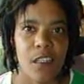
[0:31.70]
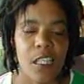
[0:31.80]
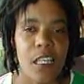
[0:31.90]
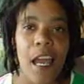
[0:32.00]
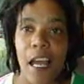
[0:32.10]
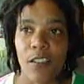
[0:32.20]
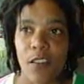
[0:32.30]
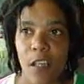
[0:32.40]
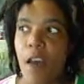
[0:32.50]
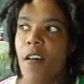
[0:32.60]

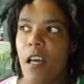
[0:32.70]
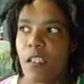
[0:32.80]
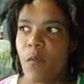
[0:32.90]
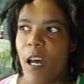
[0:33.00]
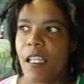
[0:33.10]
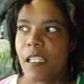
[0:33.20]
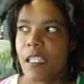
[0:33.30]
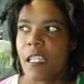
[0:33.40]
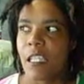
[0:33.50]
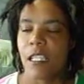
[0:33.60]
as well as
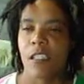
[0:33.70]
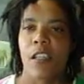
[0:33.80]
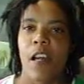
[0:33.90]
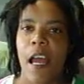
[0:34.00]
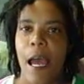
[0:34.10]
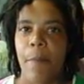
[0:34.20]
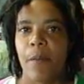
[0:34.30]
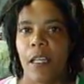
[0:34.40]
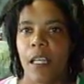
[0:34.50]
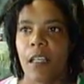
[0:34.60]
the things that are
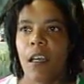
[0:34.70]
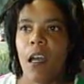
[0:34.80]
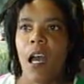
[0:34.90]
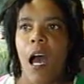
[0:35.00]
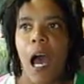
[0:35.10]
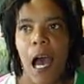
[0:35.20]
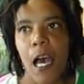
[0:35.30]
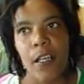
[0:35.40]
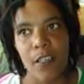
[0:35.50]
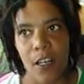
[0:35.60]
happening
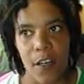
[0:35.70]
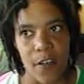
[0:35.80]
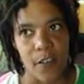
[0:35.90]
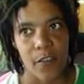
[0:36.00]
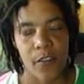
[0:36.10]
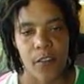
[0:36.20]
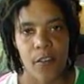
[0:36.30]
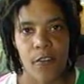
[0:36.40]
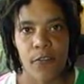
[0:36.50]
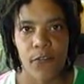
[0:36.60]
on Earth
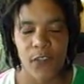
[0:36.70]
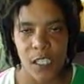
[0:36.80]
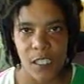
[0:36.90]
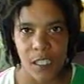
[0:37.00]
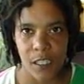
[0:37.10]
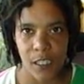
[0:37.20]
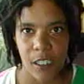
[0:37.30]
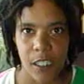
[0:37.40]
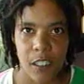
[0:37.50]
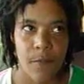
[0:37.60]
physically,
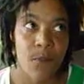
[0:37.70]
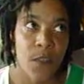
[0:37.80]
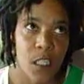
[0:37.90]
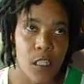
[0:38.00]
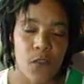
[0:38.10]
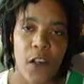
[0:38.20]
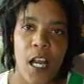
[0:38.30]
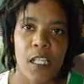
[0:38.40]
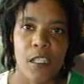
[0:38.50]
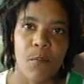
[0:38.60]
as
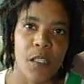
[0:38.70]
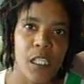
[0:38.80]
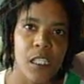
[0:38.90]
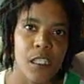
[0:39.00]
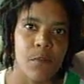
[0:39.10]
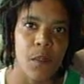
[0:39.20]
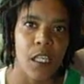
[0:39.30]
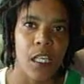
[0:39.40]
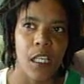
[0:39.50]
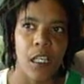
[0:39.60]
far as the bees
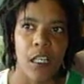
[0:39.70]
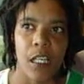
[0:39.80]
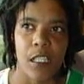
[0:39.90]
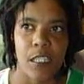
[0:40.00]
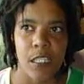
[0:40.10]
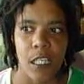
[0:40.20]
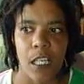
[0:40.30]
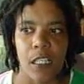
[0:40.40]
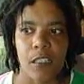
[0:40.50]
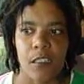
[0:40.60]
being
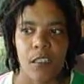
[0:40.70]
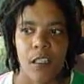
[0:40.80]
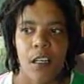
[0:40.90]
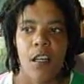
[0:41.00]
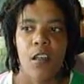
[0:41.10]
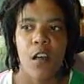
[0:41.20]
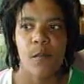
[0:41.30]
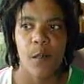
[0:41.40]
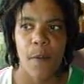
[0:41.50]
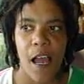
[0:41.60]
extinct, no
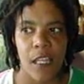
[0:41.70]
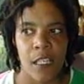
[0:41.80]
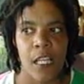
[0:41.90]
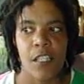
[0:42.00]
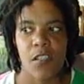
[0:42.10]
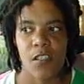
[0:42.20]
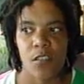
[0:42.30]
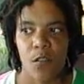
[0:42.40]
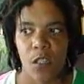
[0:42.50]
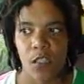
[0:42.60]
more pollination is
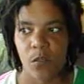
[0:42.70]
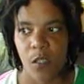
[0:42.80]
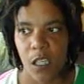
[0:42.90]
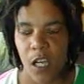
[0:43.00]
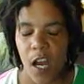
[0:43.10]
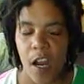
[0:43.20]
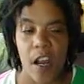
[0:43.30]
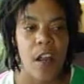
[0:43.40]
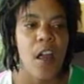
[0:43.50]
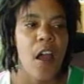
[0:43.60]
going to occur,